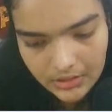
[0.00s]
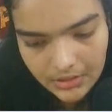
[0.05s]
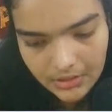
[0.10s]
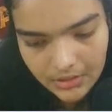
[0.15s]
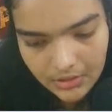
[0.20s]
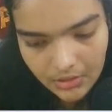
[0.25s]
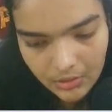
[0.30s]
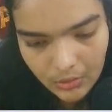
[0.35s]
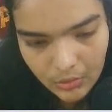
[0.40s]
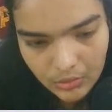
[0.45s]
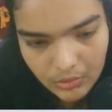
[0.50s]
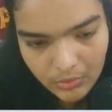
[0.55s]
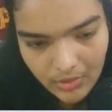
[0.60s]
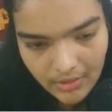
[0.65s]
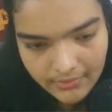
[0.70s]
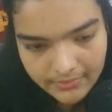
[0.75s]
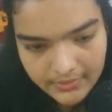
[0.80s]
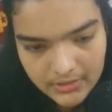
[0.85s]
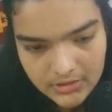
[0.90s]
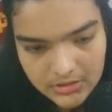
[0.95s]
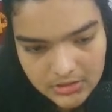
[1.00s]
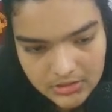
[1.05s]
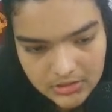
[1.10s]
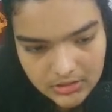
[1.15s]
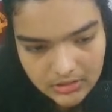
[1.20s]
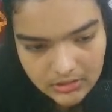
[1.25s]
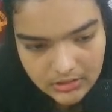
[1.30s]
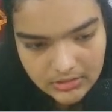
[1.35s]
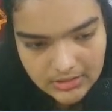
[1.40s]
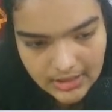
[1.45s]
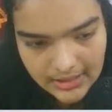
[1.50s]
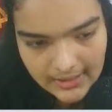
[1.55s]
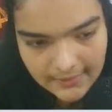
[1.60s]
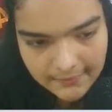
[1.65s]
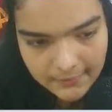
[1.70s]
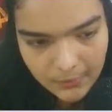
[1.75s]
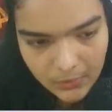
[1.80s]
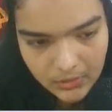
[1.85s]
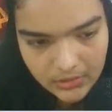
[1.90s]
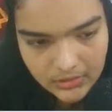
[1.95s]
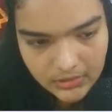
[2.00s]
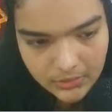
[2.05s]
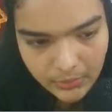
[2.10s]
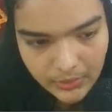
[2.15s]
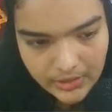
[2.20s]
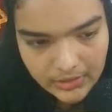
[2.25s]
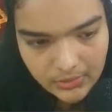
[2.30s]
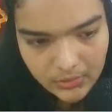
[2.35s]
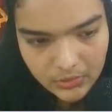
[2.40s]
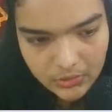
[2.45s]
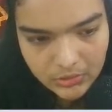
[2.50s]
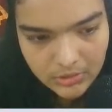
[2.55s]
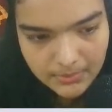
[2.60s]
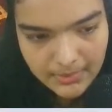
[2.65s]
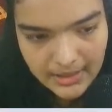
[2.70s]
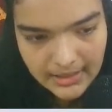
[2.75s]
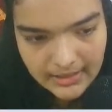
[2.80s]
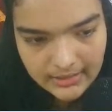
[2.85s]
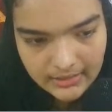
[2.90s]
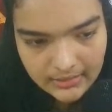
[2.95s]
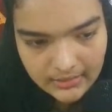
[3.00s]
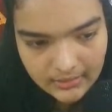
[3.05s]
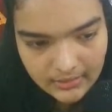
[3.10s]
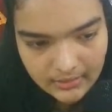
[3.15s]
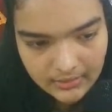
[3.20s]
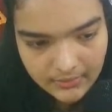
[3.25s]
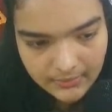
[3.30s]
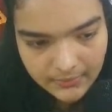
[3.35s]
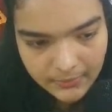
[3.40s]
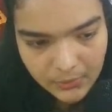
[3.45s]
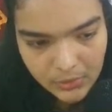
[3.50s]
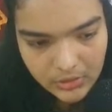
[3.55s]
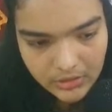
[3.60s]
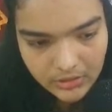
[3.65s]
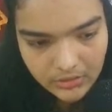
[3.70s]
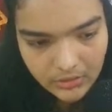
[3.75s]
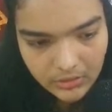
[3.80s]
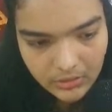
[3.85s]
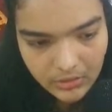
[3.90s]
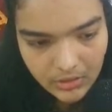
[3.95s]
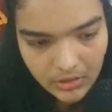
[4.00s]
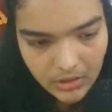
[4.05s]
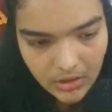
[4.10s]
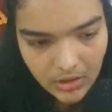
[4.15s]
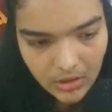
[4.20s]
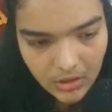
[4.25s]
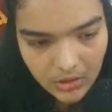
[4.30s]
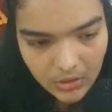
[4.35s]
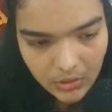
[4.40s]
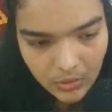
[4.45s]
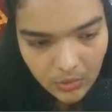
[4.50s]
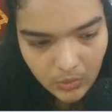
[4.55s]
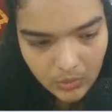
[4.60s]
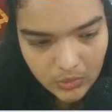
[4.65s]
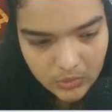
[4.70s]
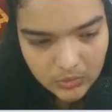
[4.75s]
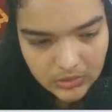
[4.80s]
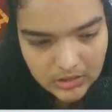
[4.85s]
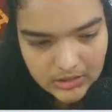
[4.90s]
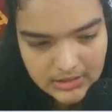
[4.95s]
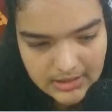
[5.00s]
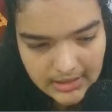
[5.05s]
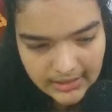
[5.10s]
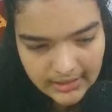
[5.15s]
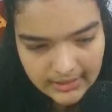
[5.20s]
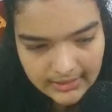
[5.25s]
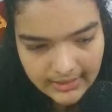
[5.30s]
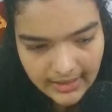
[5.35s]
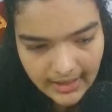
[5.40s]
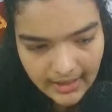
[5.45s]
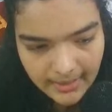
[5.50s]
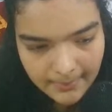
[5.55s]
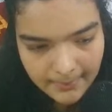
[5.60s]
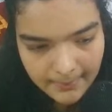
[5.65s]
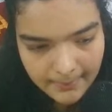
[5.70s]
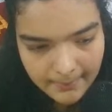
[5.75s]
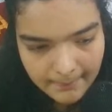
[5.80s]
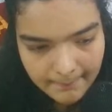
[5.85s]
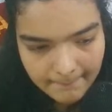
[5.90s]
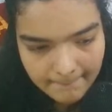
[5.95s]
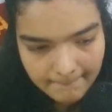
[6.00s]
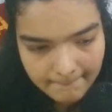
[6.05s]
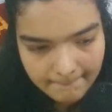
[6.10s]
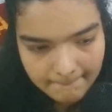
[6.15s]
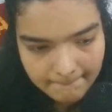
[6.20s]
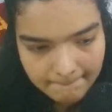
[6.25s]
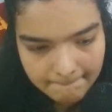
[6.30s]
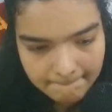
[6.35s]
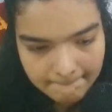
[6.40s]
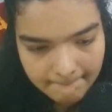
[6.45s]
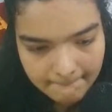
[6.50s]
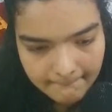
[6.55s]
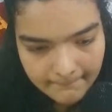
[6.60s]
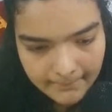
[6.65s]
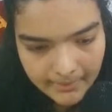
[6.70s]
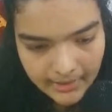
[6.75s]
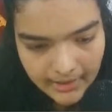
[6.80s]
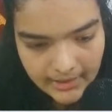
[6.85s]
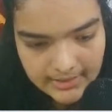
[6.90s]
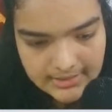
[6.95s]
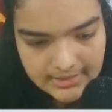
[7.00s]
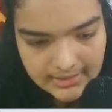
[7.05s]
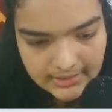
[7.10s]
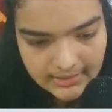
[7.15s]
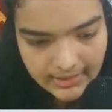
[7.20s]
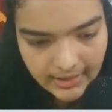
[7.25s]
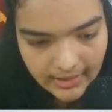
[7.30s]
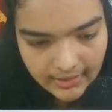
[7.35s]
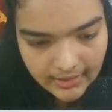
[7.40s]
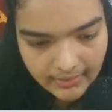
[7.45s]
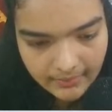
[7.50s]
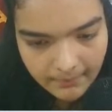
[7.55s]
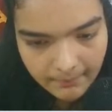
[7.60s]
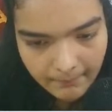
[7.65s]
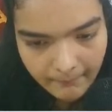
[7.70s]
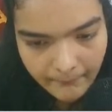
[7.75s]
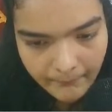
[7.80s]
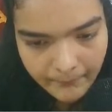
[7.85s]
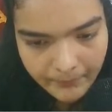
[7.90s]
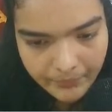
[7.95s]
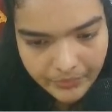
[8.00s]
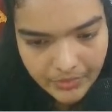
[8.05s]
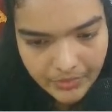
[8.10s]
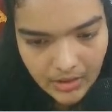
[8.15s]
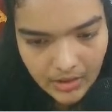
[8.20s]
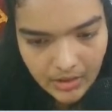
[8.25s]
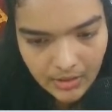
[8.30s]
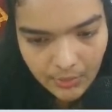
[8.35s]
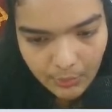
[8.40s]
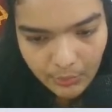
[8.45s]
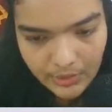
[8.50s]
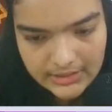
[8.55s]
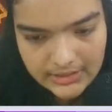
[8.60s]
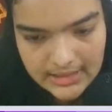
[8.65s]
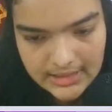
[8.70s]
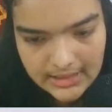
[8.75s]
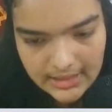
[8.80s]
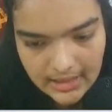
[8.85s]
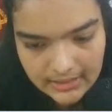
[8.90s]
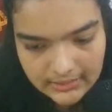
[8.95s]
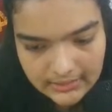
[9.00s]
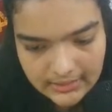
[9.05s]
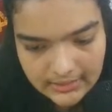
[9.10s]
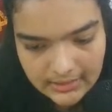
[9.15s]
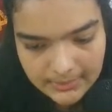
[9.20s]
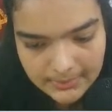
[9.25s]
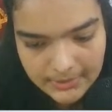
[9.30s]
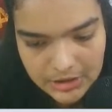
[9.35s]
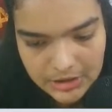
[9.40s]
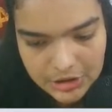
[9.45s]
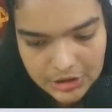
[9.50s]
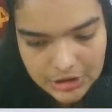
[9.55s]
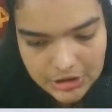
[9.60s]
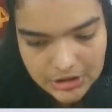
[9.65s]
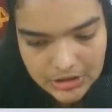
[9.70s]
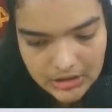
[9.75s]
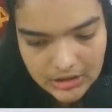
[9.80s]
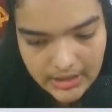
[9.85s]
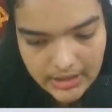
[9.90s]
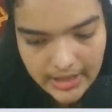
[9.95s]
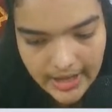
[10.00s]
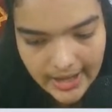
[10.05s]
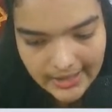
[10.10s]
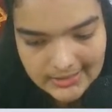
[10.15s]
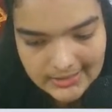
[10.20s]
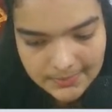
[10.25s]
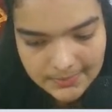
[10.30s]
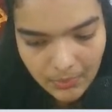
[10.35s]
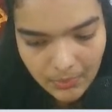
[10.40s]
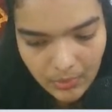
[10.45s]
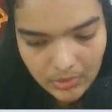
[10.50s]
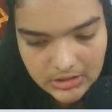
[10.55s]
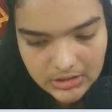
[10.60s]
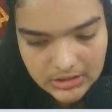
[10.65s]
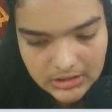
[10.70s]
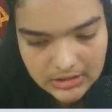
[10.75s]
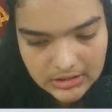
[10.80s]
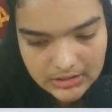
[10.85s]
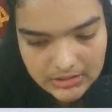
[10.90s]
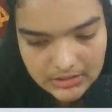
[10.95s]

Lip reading: go to our second folder, we'll go to the main folder, go to the second tab, place it there. We'll take our third image, export it,